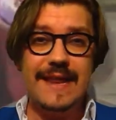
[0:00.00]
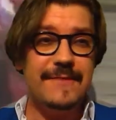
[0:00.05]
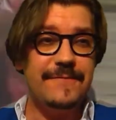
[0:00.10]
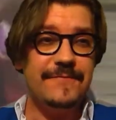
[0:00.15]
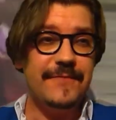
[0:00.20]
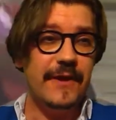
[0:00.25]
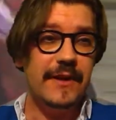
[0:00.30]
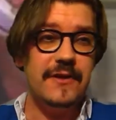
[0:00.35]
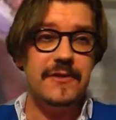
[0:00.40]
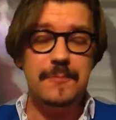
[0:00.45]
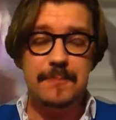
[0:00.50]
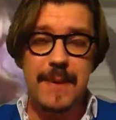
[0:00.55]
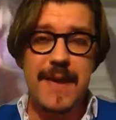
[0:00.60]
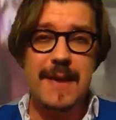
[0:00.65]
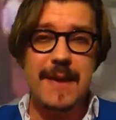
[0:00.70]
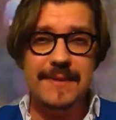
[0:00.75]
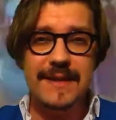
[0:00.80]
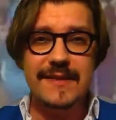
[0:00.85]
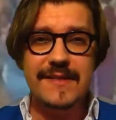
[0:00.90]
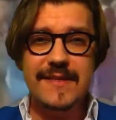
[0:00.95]
he follows
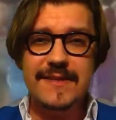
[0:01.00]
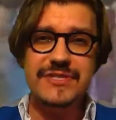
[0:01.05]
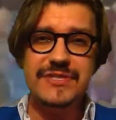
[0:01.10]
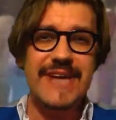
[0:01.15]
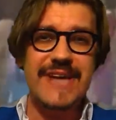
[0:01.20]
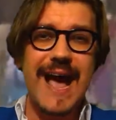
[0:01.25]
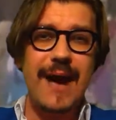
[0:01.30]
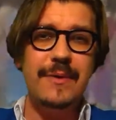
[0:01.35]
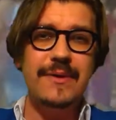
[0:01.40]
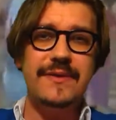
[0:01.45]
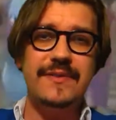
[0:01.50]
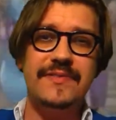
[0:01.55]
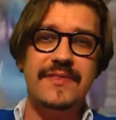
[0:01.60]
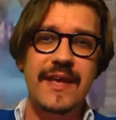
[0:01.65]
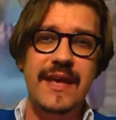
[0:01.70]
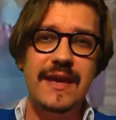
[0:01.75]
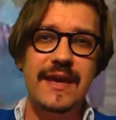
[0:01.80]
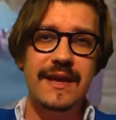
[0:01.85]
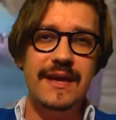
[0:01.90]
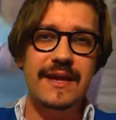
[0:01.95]
people into the showers
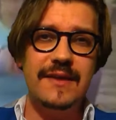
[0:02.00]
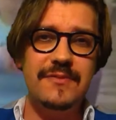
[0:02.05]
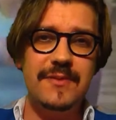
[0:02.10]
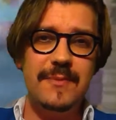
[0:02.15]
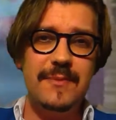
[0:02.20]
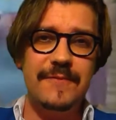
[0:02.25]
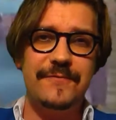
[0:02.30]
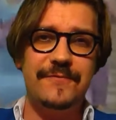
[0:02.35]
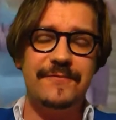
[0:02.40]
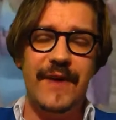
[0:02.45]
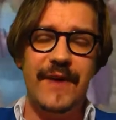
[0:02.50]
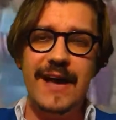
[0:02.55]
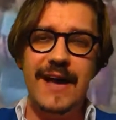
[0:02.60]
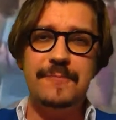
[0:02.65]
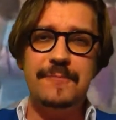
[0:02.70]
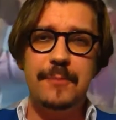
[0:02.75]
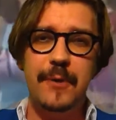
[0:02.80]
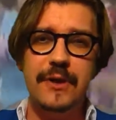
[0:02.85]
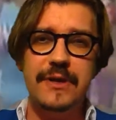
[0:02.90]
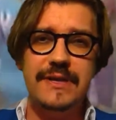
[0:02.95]
and gives them a
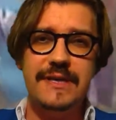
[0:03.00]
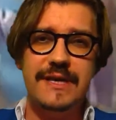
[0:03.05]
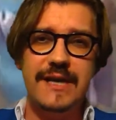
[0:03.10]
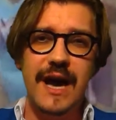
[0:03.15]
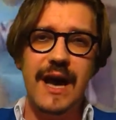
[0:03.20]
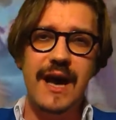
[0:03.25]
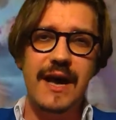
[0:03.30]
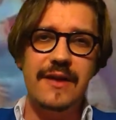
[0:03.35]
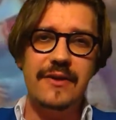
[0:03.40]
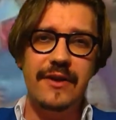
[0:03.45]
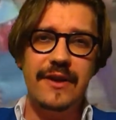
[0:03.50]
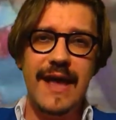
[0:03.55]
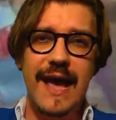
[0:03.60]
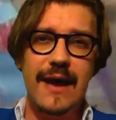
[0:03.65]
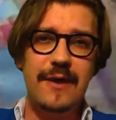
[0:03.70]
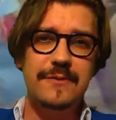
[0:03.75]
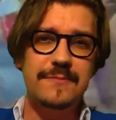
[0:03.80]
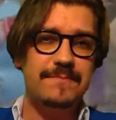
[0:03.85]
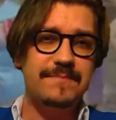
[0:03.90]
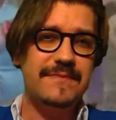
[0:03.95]
5-point guide on
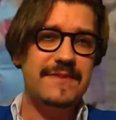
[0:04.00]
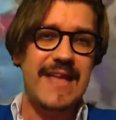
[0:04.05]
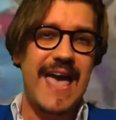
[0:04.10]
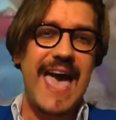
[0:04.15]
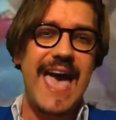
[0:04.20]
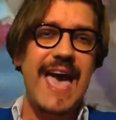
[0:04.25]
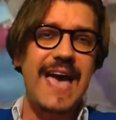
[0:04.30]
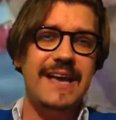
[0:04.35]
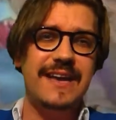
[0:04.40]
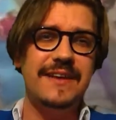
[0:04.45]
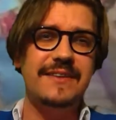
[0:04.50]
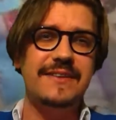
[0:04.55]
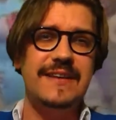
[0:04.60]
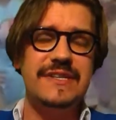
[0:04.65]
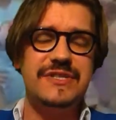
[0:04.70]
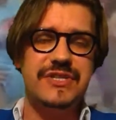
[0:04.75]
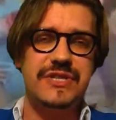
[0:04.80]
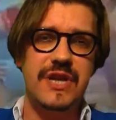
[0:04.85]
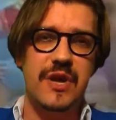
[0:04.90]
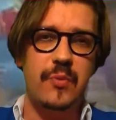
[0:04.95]
how hair
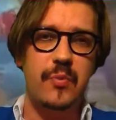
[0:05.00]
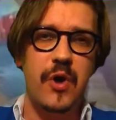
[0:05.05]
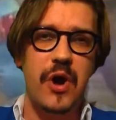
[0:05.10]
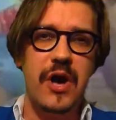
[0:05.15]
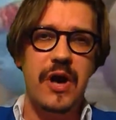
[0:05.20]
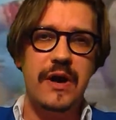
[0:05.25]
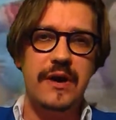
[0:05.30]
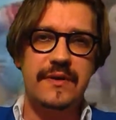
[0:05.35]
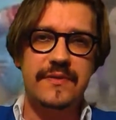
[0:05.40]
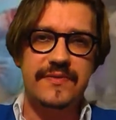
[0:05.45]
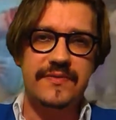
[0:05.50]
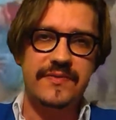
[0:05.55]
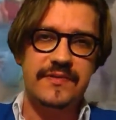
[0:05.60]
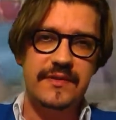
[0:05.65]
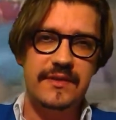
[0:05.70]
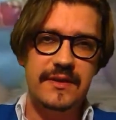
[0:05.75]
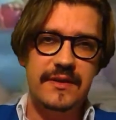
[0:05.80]
conditioner works.